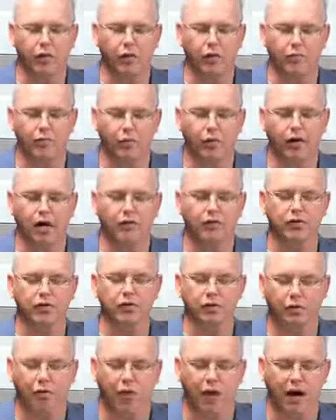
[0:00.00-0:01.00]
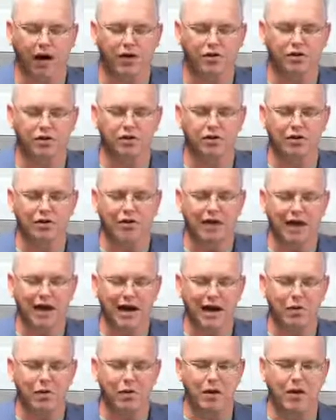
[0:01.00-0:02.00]
For we pray through Christ.
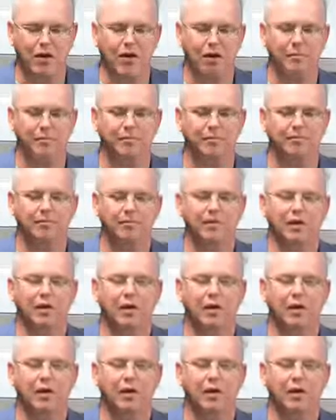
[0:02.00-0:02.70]
Amen.